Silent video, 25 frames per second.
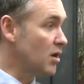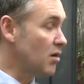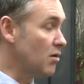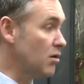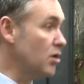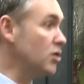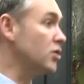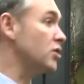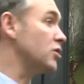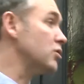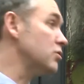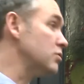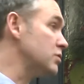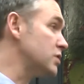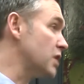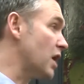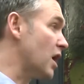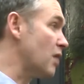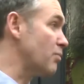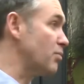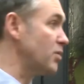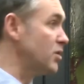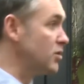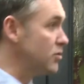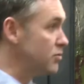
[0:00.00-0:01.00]
look who's
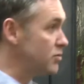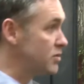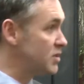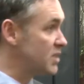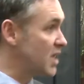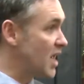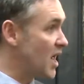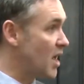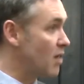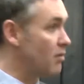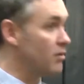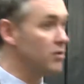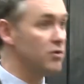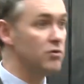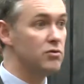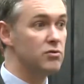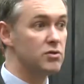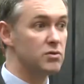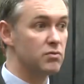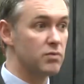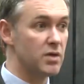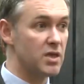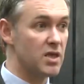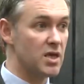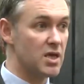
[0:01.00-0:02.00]
up and who's down and who's
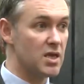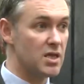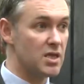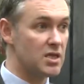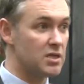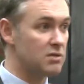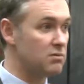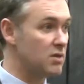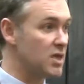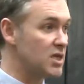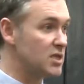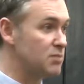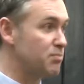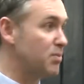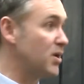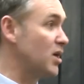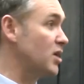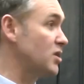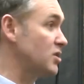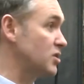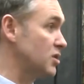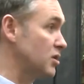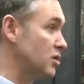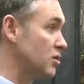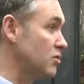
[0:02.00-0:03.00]
within this
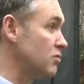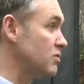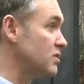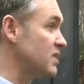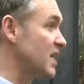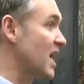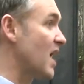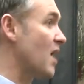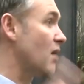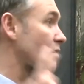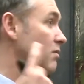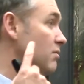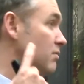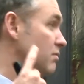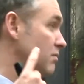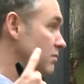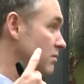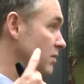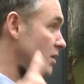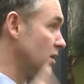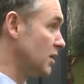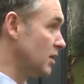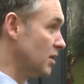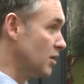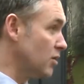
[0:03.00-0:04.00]
person and who's out and
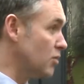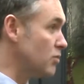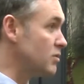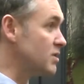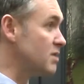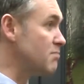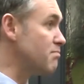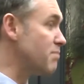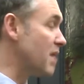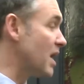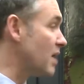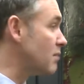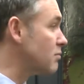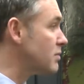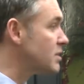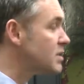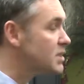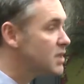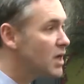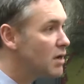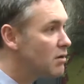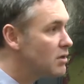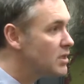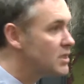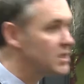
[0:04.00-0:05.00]
who's in bed with
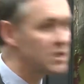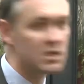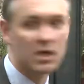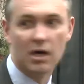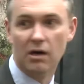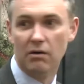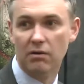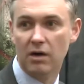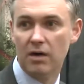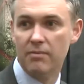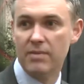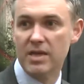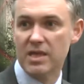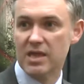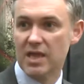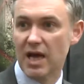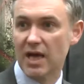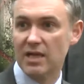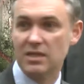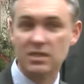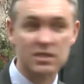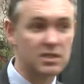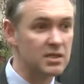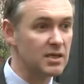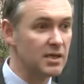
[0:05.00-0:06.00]
so and so. I mean,
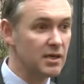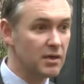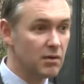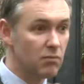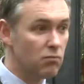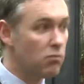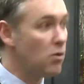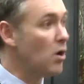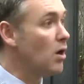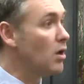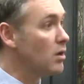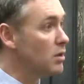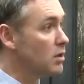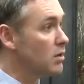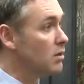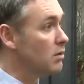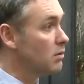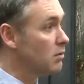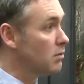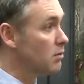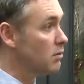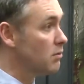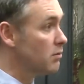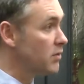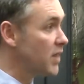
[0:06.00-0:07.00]
that's our
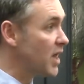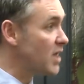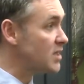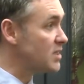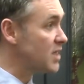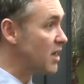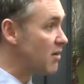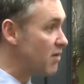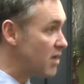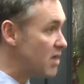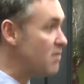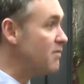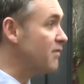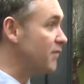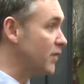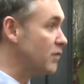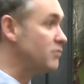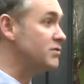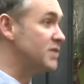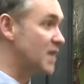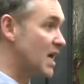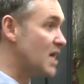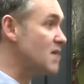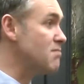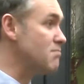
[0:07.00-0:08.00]

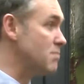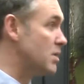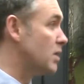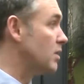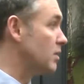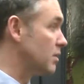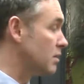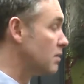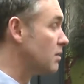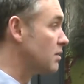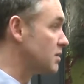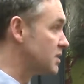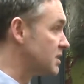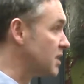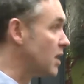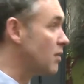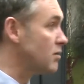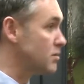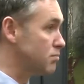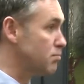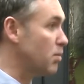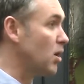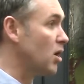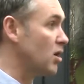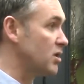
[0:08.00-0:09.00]
infotainment that
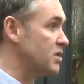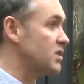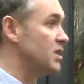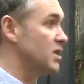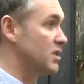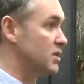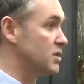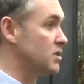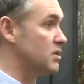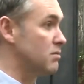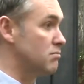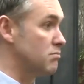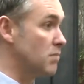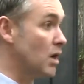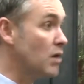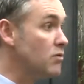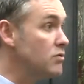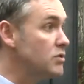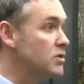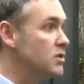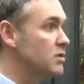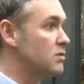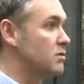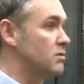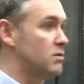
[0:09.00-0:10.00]
sells politics to
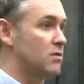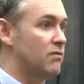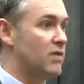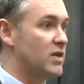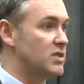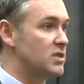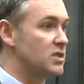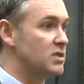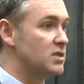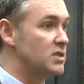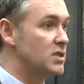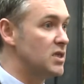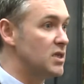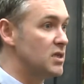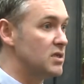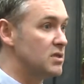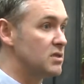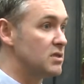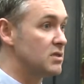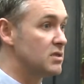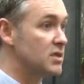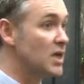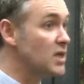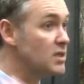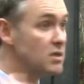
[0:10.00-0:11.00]
most of us as
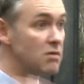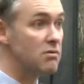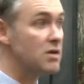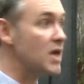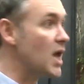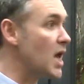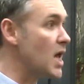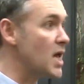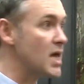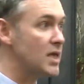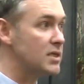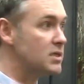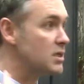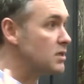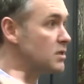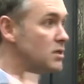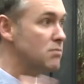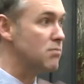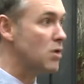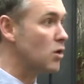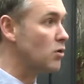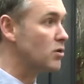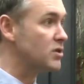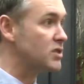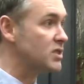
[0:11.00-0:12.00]
citizens. That's okay, it's
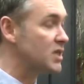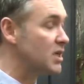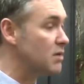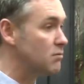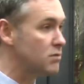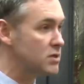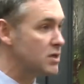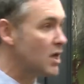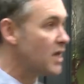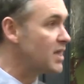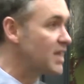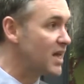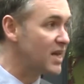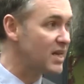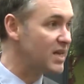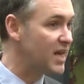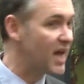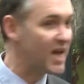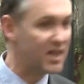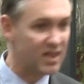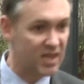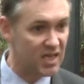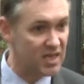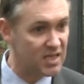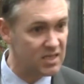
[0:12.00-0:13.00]
democracy. It was like that in
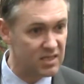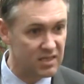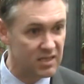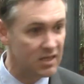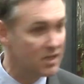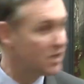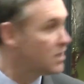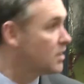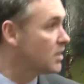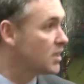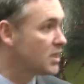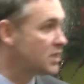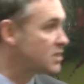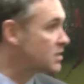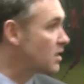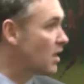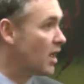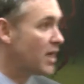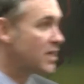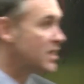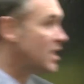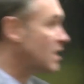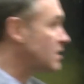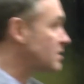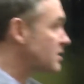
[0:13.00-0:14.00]
Athens, it's
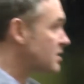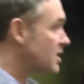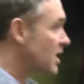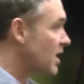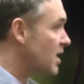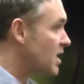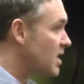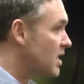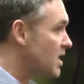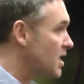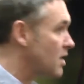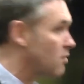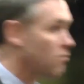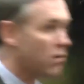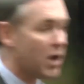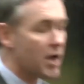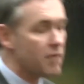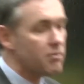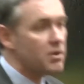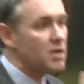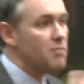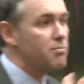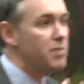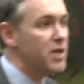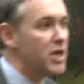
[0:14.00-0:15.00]
like that today here. Why
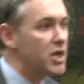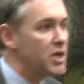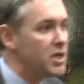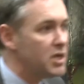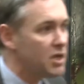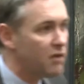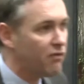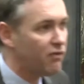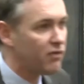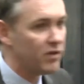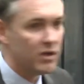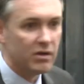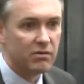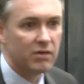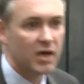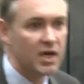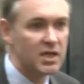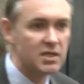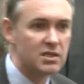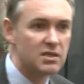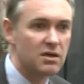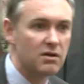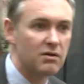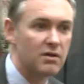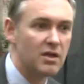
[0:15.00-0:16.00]
would it be any different, right?
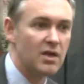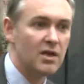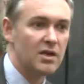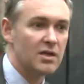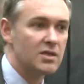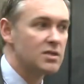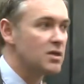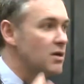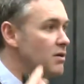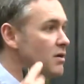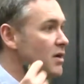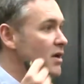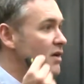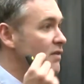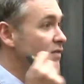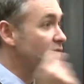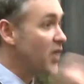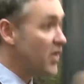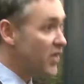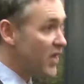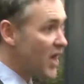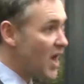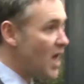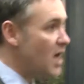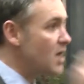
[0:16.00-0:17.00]
So
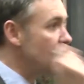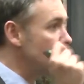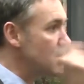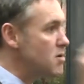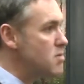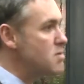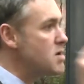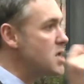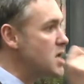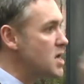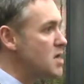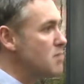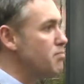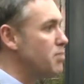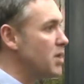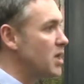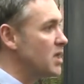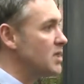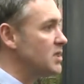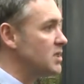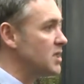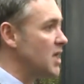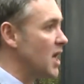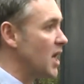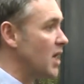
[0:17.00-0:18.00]
for that, you need
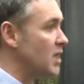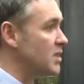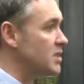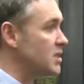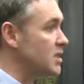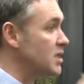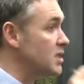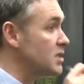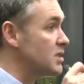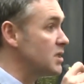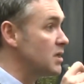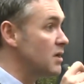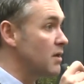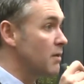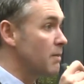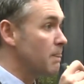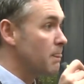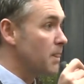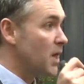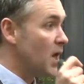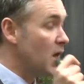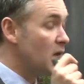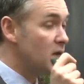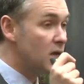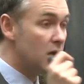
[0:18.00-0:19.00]
personalities,
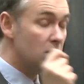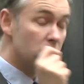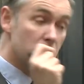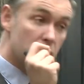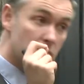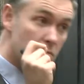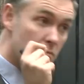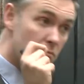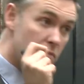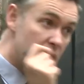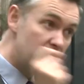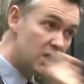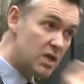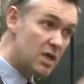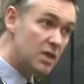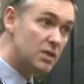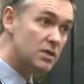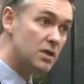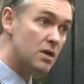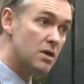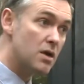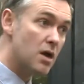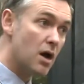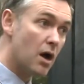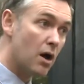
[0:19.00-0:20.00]
and we need
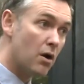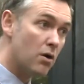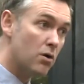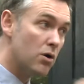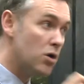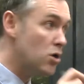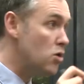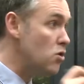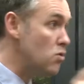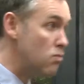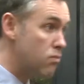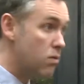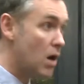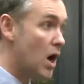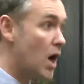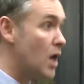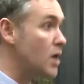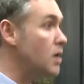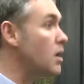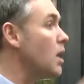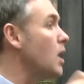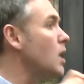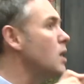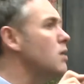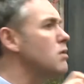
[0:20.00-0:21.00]
to know who won
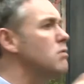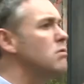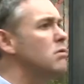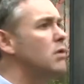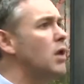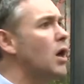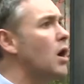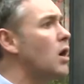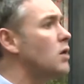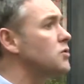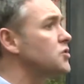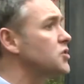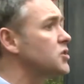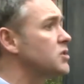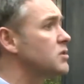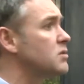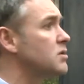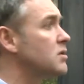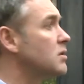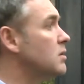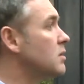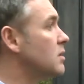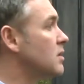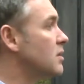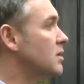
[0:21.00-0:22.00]
and who lost.
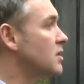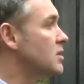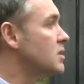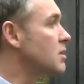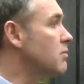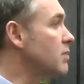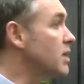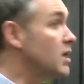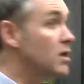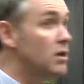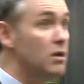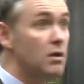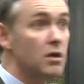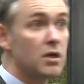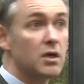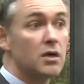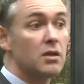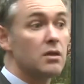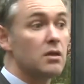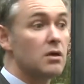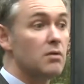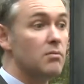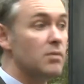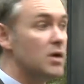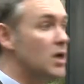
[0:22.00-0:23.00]
So we can look at
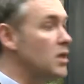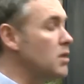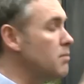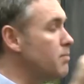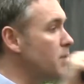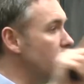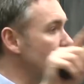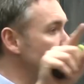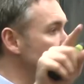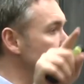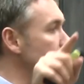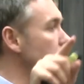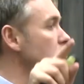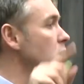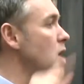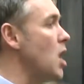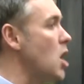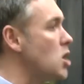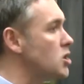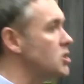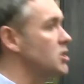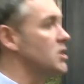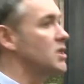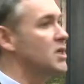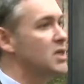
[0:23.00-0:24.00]
them, and the person who
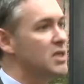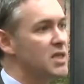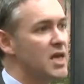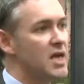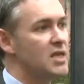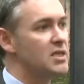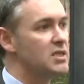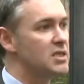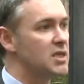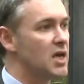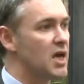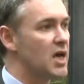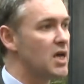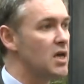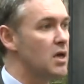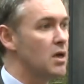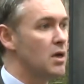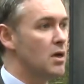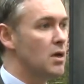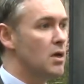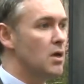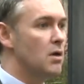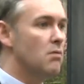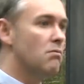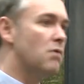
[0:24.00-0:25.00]
lost can then say,
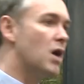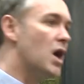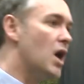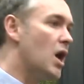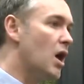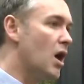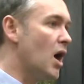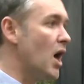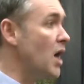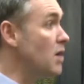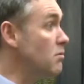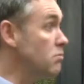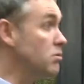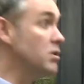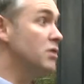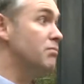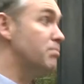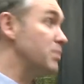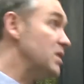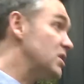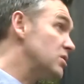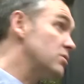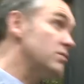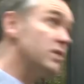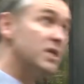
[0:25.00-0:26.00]
well, I would
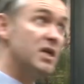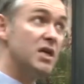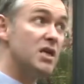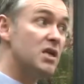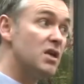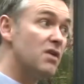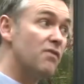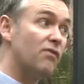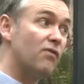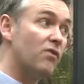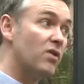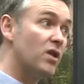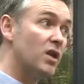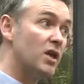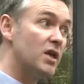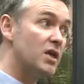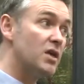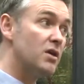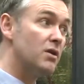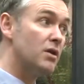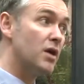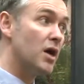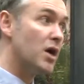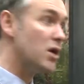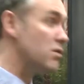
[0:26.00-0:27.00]
be doing it differently,
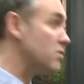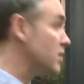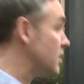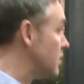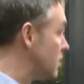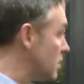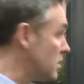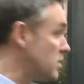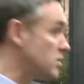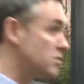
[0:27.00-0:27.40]
and no,